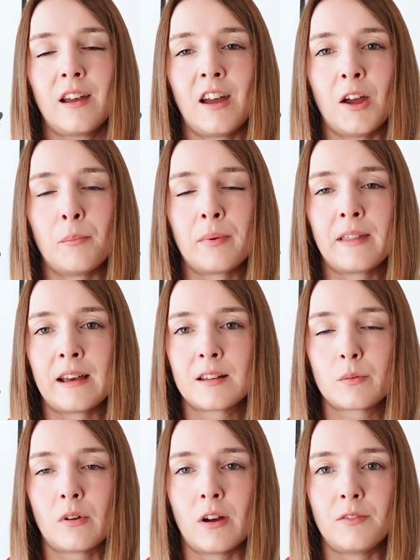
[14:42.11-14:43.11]
um, but
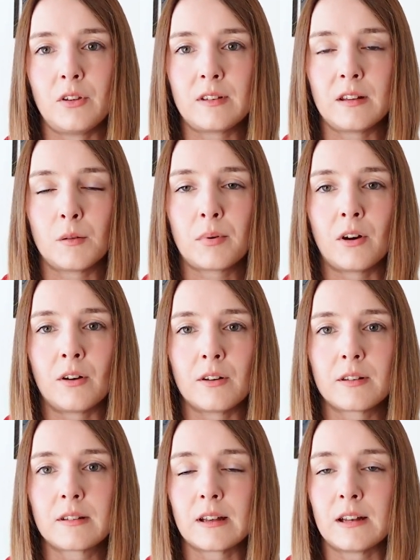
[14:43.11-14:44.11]
that's what I've used in the past,